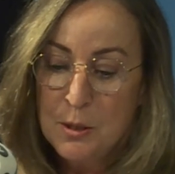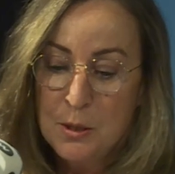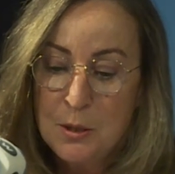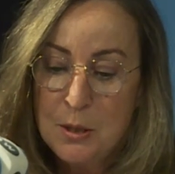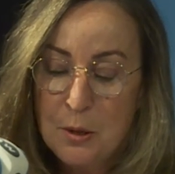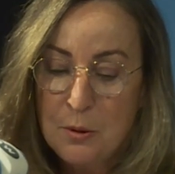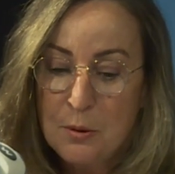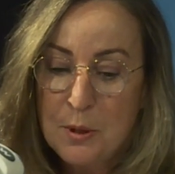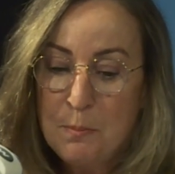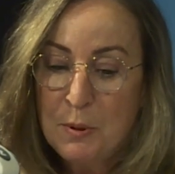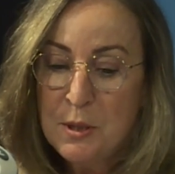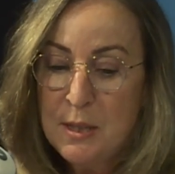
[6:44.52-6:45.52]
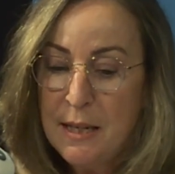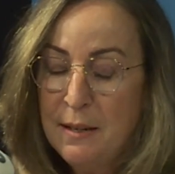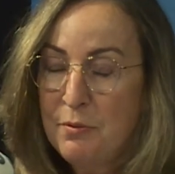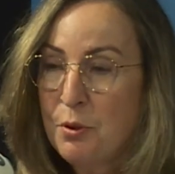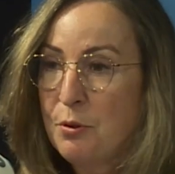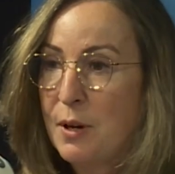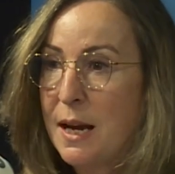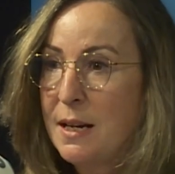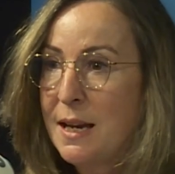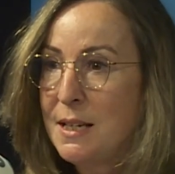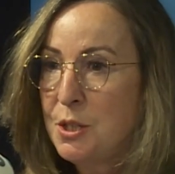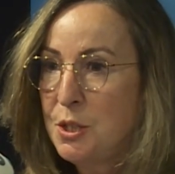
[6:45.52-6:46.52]
So the perceived threat
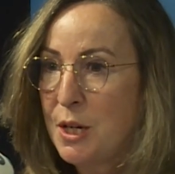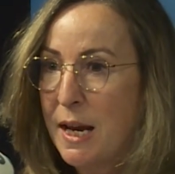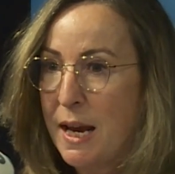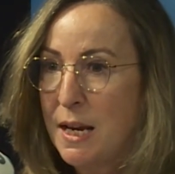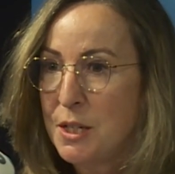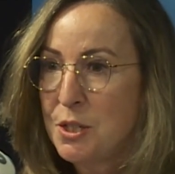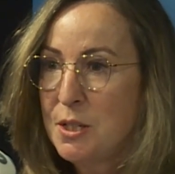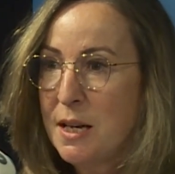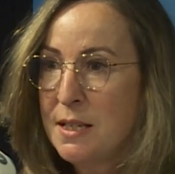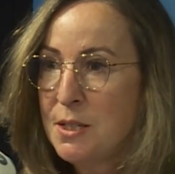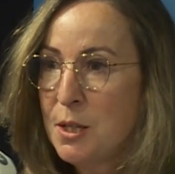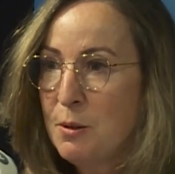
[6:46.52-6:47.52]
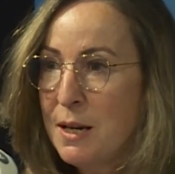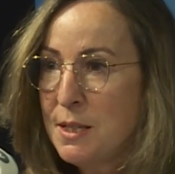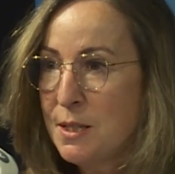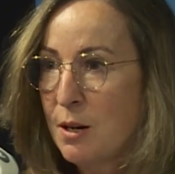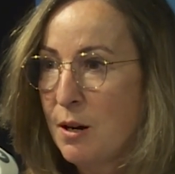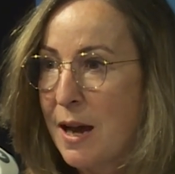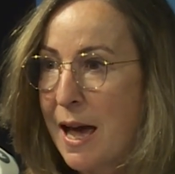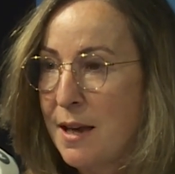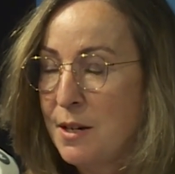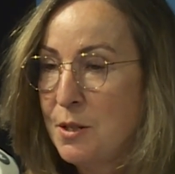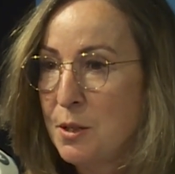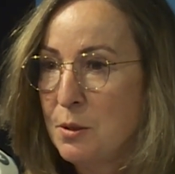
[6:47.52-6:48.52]
has changed, and so has our
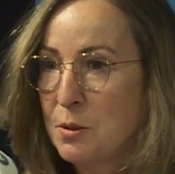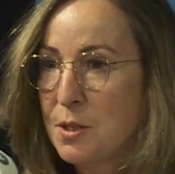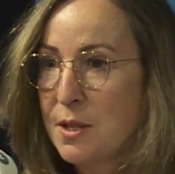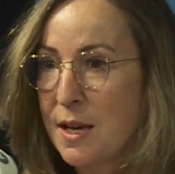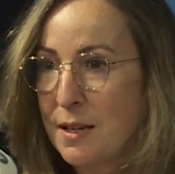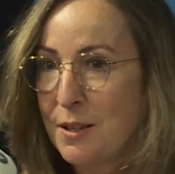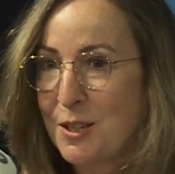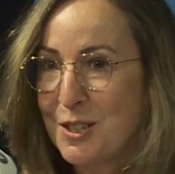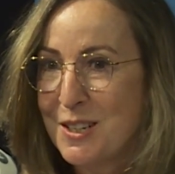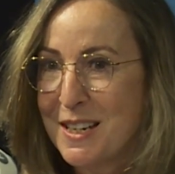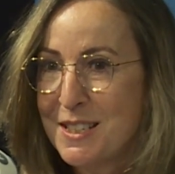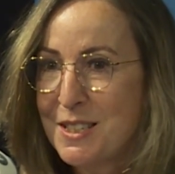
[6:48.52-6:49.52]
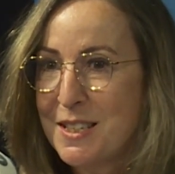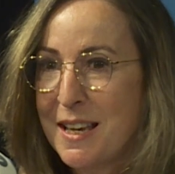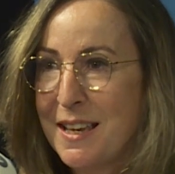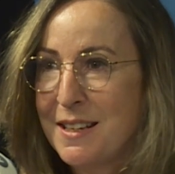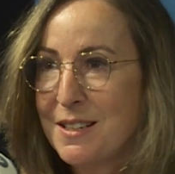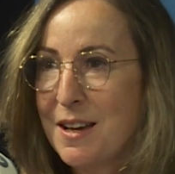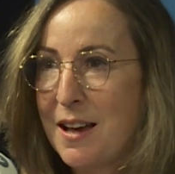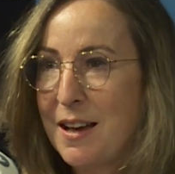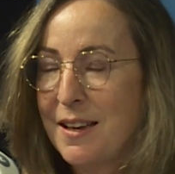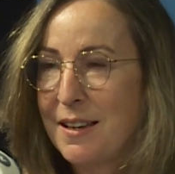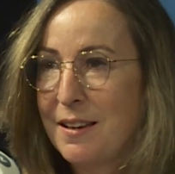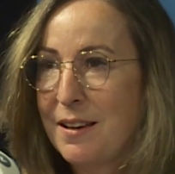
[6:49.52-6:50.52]
attitudes, thank goodness. And
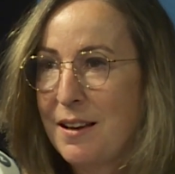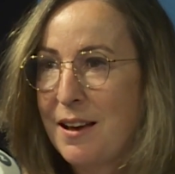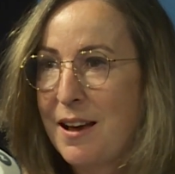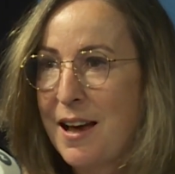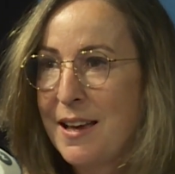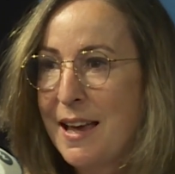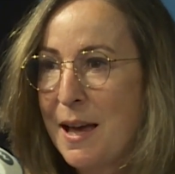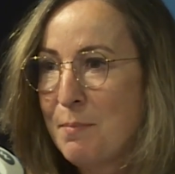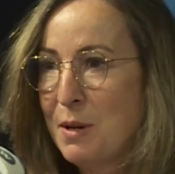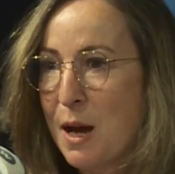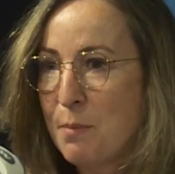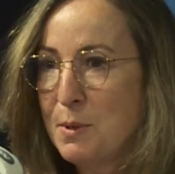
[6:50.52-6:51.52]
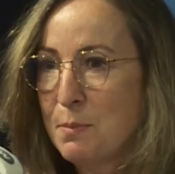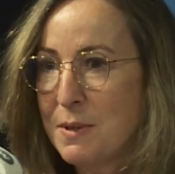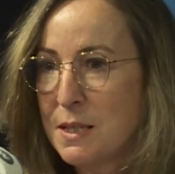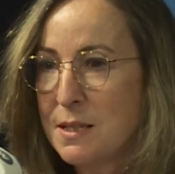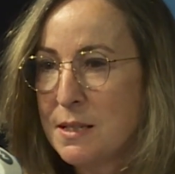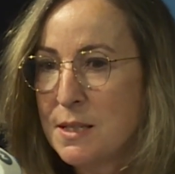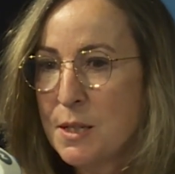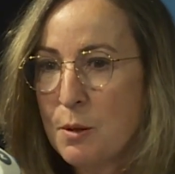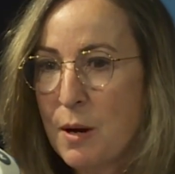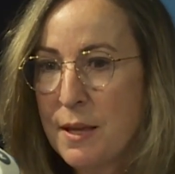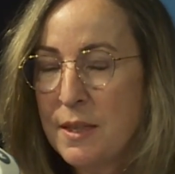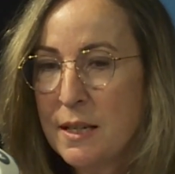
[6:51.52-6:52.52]
I am an optimist, and so
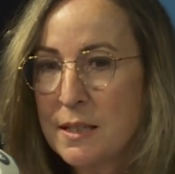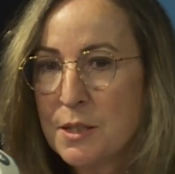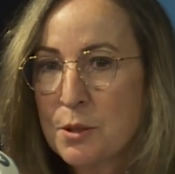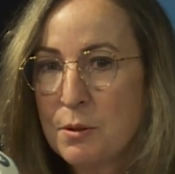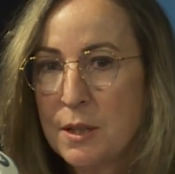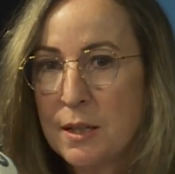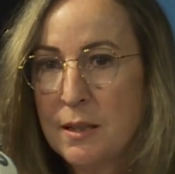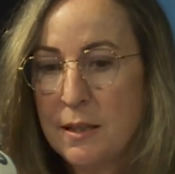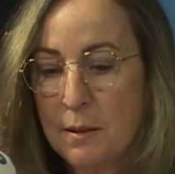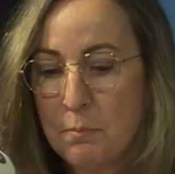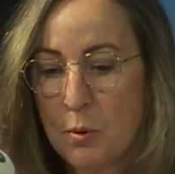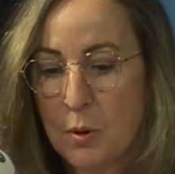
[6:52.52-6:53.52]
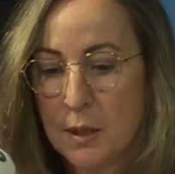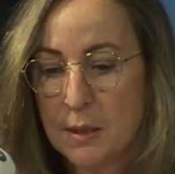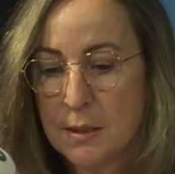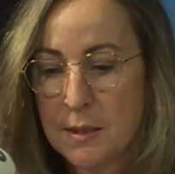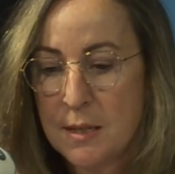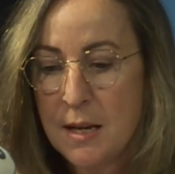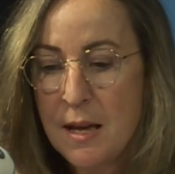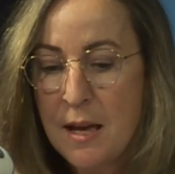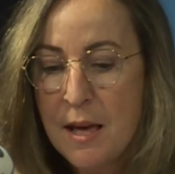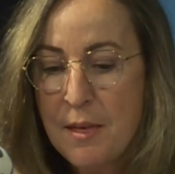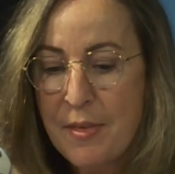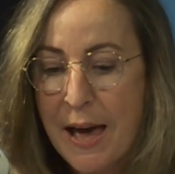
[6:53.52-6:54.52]
I think it's critically important
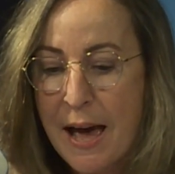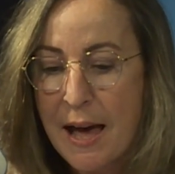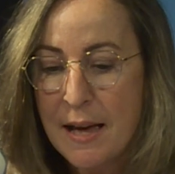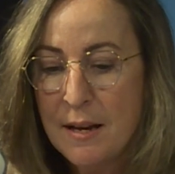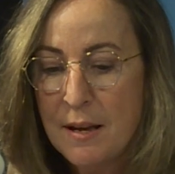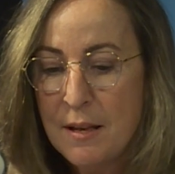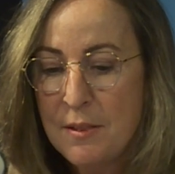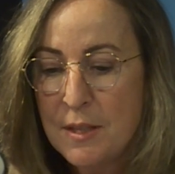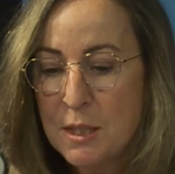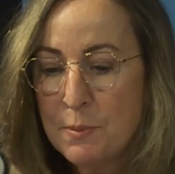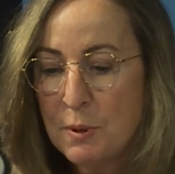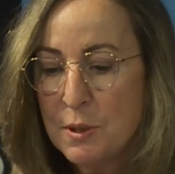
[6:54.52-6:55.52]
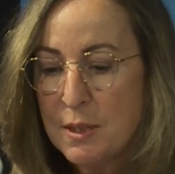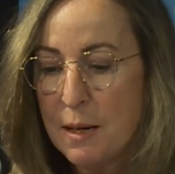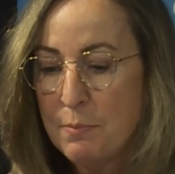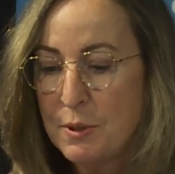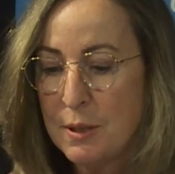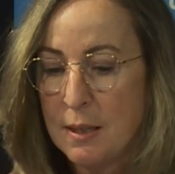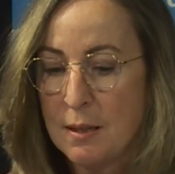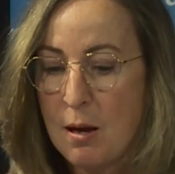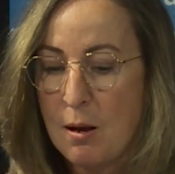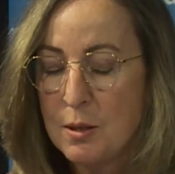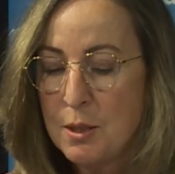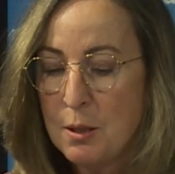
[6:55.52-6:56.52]
that this perception
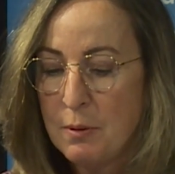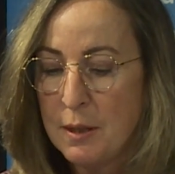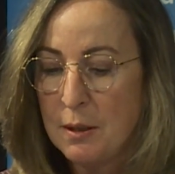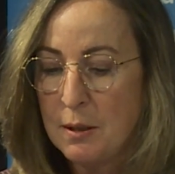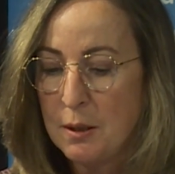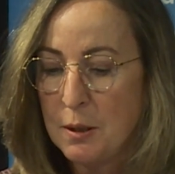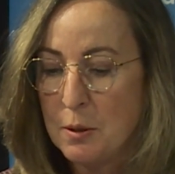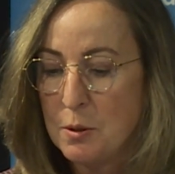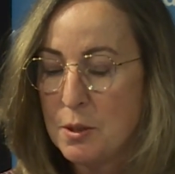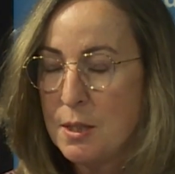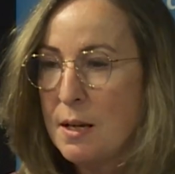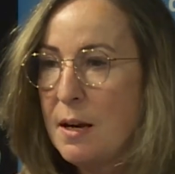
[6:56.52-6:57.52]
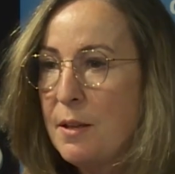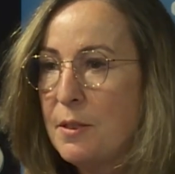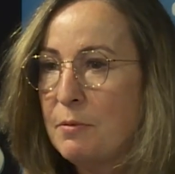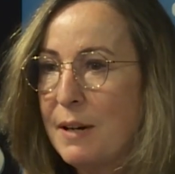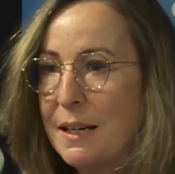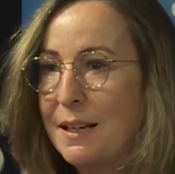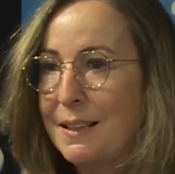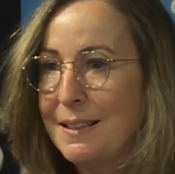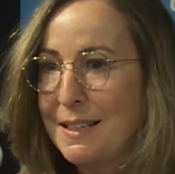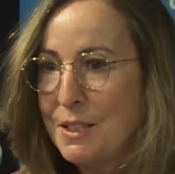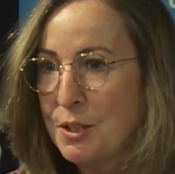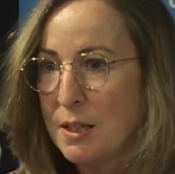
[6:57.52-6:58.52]
also includes the
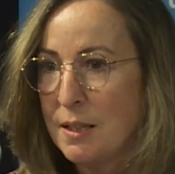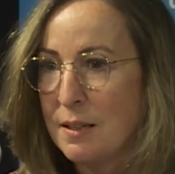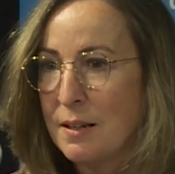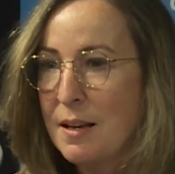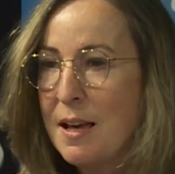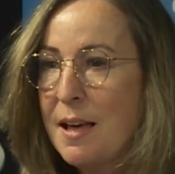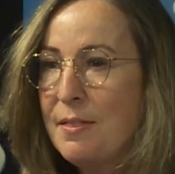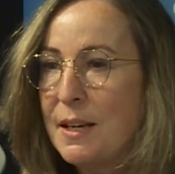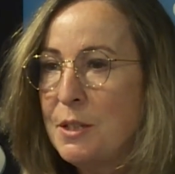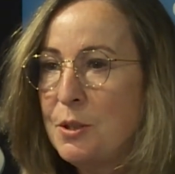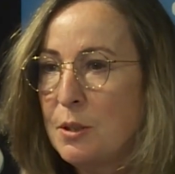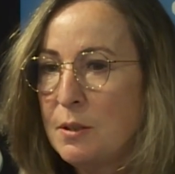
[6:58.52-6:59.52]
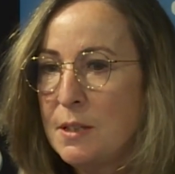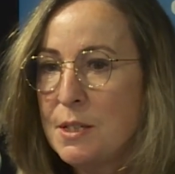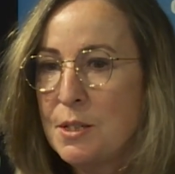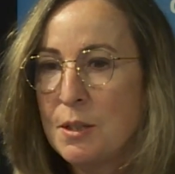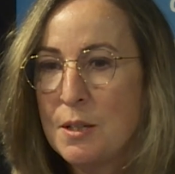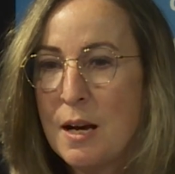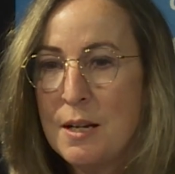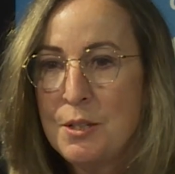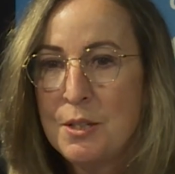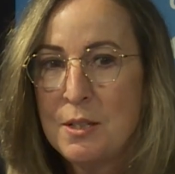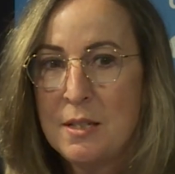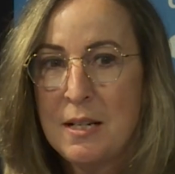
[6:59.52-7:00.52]
recognition that journalists are not
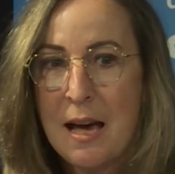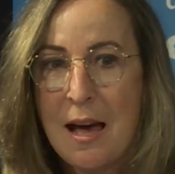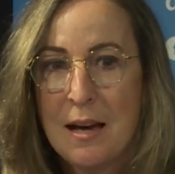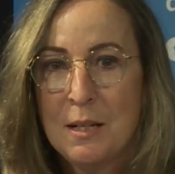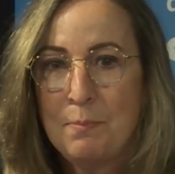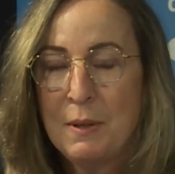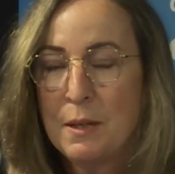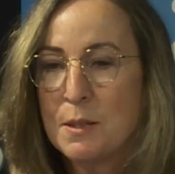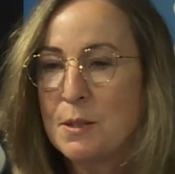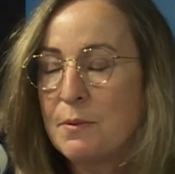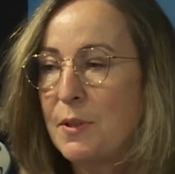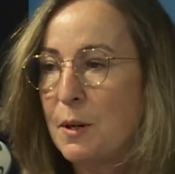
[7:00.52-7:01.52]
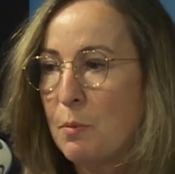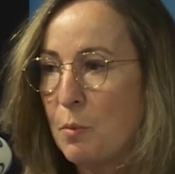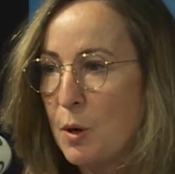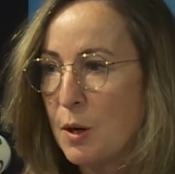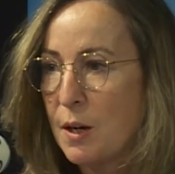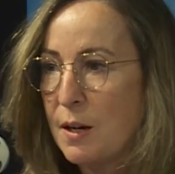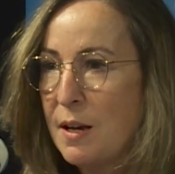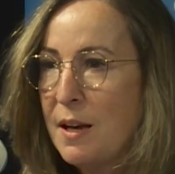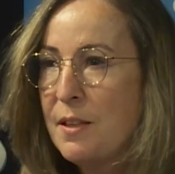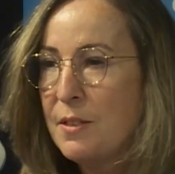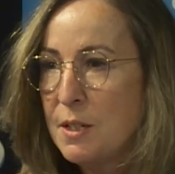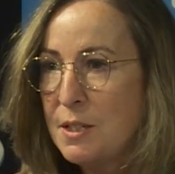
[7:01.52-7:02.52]
just attacked because of their work,
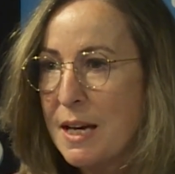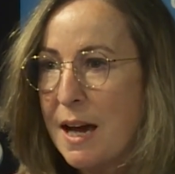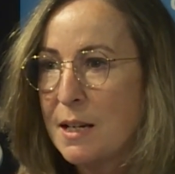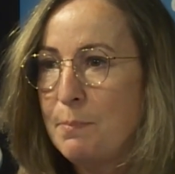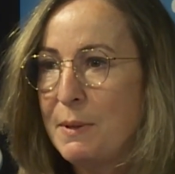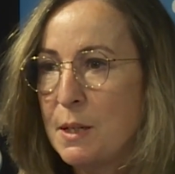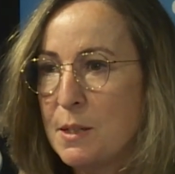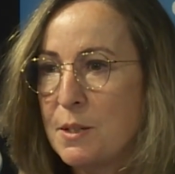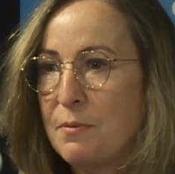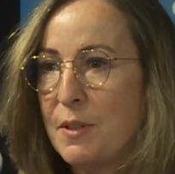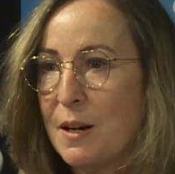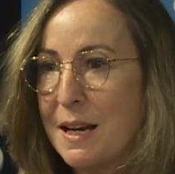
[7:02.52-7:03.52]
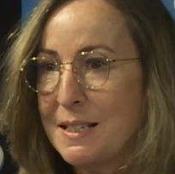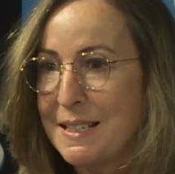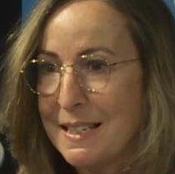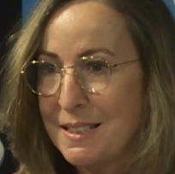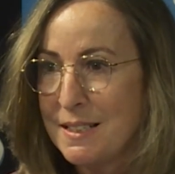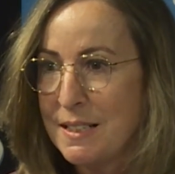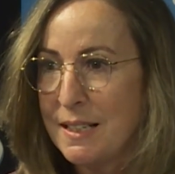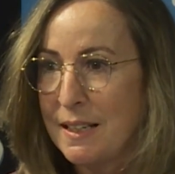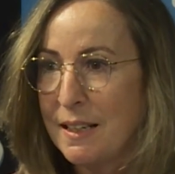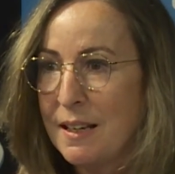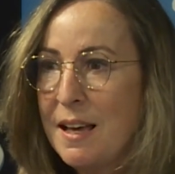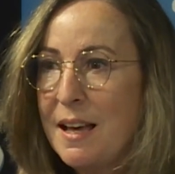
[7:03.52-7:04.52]
they're attacked because of their identity.